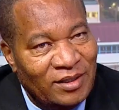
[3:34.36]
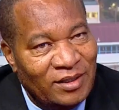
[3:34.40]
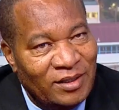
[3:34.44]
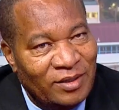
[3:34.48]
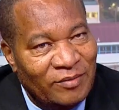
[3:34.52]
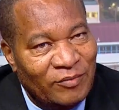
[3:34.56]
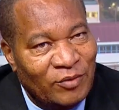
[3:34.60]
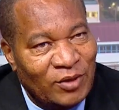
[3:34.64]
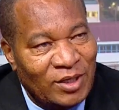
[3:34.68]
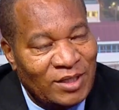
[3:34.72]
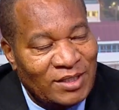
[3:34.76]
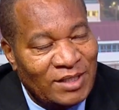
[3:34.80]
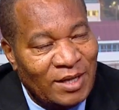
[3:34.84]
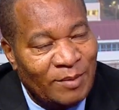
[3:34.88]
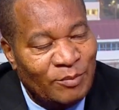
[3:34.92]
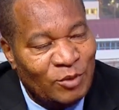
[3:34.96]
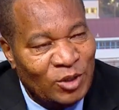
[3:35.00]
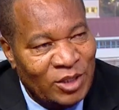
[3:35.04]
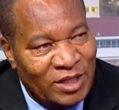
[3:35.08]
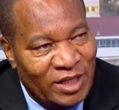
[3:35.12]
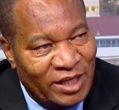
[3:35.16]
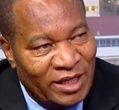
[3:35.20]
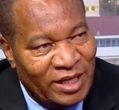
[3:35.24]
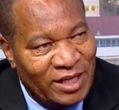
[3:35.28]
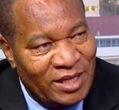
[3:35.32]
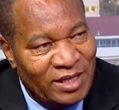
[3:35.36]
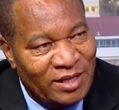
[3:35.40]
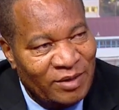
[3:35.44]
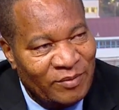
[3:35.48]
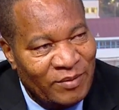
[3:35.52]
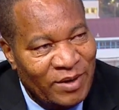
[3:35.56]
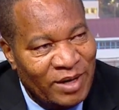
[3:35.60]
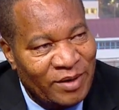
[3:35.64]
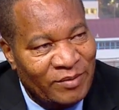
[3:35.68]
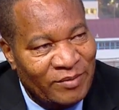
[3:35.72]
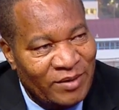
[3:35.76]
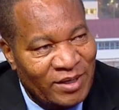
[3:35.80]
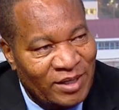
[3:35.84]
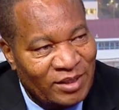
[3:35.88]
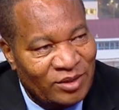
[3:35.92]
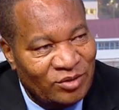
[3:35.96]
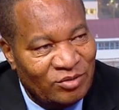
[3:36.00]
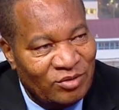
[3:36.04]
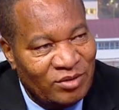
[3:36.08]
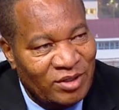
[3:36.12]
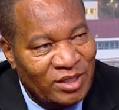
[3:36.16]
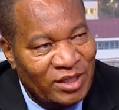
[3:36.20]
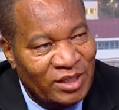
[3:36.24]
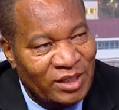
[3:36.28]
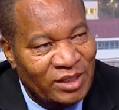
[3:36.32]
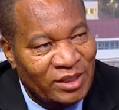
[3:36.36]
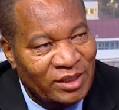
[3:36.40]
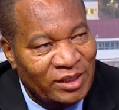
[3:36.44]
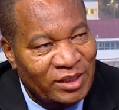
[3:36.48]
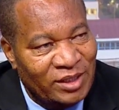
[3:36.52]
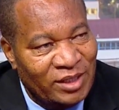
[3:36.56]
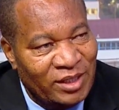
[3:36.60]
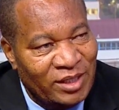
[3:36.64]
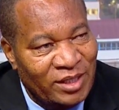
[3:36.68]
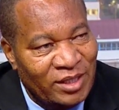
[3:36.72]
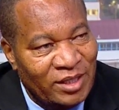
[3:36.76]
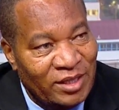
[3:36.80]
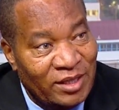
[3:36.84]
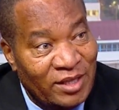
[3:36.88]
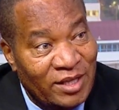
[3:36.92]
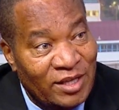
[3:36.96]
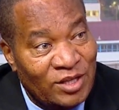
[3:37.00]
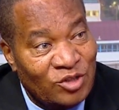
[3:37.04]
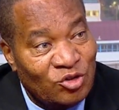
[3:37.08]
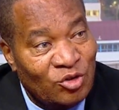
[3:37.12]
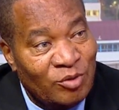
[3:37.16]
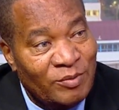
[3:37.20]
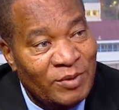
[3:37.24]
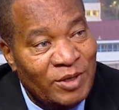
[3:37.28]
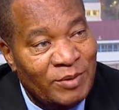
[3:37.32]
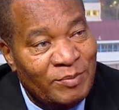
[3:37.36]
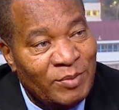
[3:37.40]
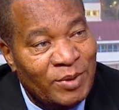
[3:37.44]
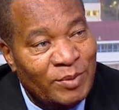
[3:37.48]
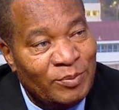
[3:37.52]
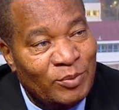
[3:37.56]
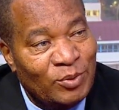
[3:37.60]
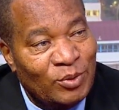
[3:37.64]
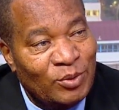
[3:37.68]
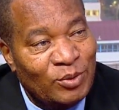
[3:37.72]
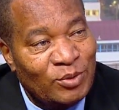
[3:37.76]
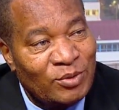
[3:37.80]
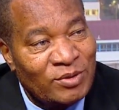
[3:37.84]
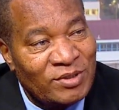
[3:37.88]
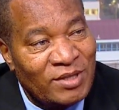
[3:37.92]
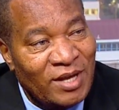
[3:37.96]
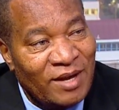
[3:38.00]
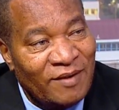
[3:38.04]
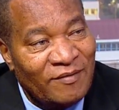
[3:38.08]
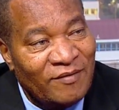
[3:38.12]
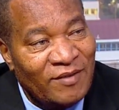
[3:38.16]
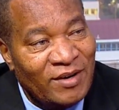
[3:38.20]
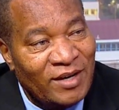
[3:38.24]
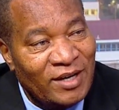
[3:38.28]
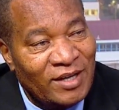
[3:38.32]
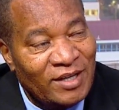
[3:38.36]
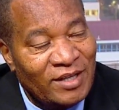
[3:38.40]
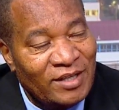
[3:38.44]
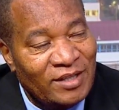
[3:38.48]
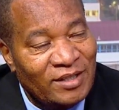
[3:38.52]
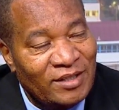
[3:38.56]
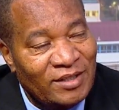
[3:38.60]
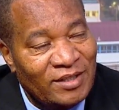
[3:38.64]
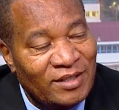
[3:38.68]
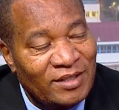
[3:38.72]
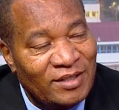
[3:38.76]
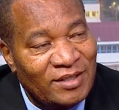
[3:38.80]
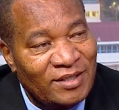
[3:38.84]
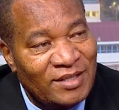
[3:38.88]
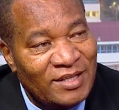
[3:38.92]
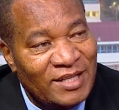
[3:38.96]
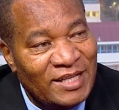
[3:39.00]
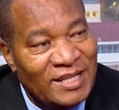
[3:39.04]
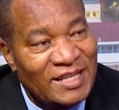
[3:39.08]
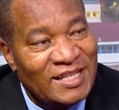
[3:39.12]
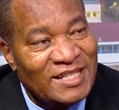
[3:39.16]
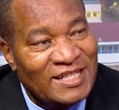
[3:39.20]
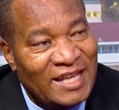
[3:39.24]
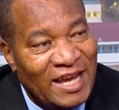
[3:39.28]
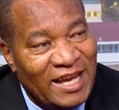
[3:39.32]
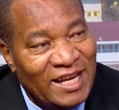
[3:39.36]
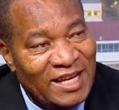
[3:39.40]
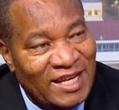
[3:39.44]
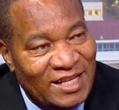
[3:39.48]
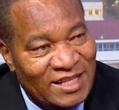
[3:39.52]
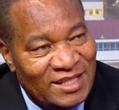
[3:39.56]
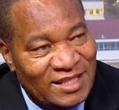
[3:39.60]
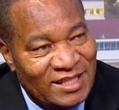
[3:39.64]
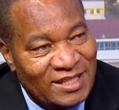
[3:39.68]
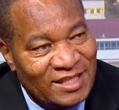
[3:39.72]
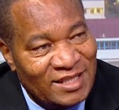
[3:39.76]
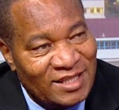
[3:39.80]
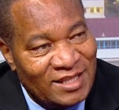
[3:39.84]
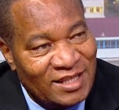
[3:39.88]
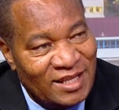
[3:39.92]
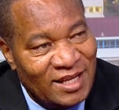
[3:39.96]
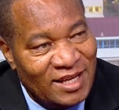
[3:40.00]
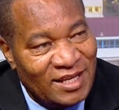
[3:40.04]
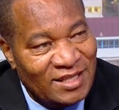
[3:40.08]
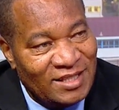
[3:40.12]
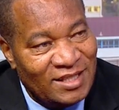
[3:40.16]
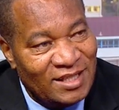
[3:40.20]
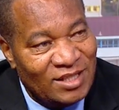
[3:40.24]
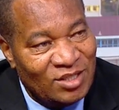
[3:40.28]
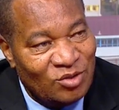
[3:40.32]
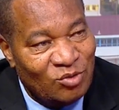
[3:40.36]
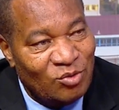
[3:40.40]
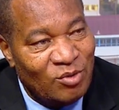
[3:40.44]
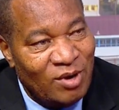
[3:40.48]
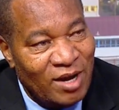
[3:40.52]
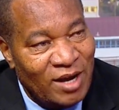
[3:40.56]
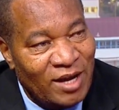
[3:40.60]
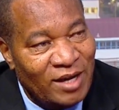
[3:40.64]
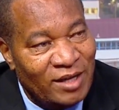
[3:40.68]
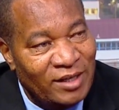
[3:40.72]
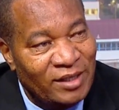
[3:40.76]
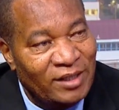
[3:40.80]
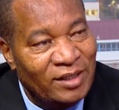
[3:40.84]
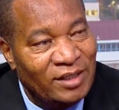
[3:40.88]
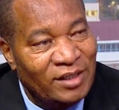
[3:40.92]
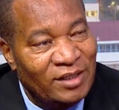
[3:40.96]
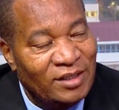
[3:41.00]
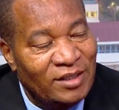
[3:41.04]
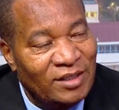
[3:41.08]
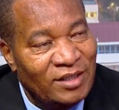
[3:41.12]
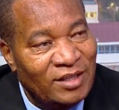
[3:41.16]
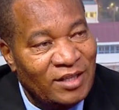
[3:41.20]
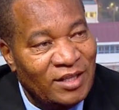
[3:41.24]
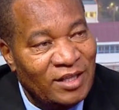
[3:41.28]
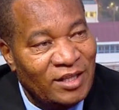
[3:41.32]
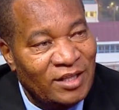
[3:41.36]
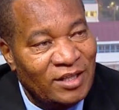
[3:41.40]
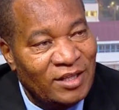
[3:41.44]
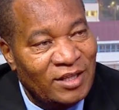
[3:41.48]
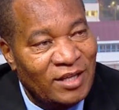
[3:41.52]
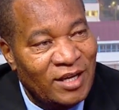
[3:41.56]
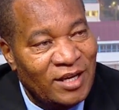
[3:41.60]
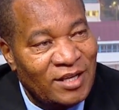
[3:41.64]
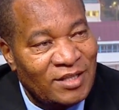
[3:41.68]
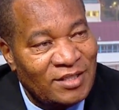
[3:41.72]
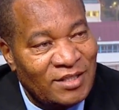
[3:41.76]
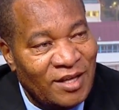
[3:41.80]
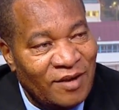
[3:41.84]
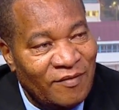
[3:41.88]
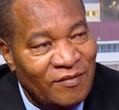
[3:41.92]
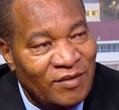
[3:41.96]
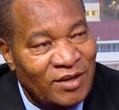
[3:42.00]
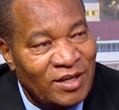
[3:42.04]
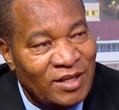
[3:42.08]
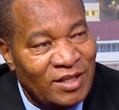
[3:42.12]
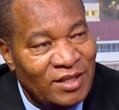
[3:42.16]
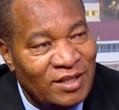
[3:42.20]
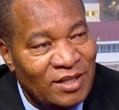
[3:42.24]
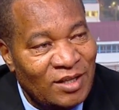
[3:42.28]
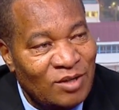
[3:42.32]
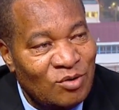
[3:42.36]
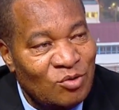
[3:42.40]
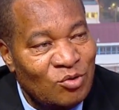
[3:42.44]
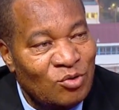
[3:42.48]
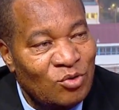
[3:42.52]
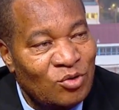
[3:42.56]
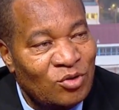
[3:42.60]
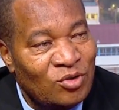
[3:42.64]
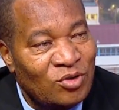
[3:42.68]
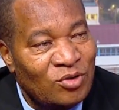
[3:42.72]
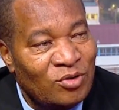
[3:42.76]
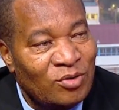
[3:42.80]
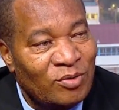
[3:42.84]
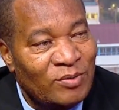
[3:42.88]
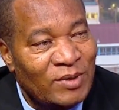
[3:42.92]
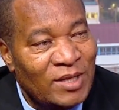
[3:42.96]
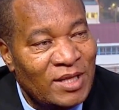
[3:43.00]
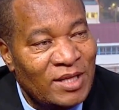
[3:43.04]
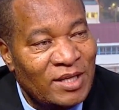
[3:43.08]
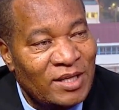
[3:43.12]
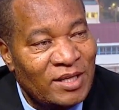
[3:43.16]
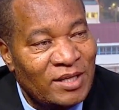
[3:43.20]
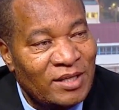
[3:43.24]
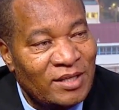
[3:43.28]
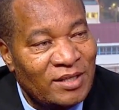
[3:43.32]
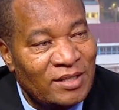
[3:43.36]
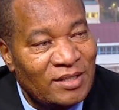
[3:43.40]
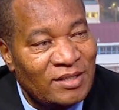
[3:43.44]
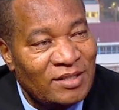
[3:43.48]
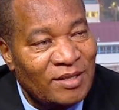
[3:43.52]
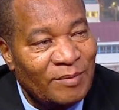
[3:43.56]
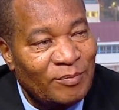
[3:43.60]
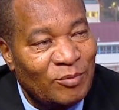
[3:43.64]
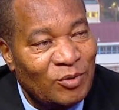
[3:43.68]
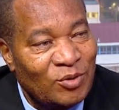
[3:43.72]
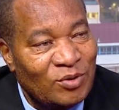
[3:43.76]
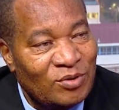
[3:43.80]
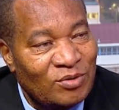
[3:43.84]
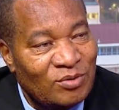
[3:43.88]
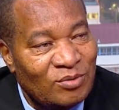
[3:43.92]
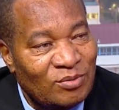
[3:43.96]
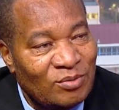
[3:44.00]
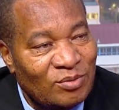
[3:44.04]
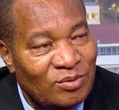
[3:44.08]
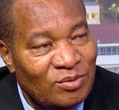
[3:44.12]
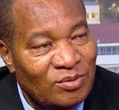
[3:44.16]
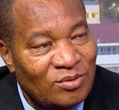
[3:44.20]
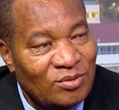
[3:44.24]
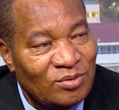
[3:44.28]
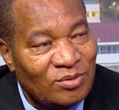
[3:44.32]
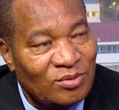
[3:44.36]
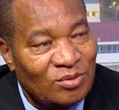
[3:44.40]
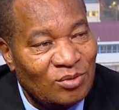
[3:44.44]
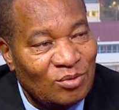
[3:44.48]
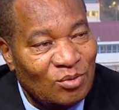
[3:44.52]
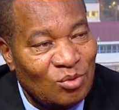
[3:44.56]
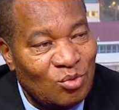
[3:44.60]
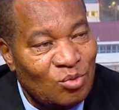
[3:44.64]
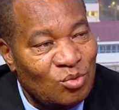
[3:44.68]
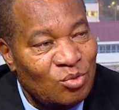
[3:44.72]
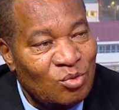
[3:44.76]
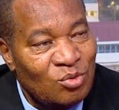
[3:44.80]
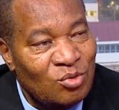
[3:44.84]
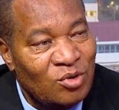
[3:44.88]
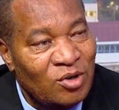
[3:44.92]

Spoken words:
for example, in the Kenya where we are today, there are so many people who suffer in silence, as It were. They are suffering, they do not know what they are supposed to do.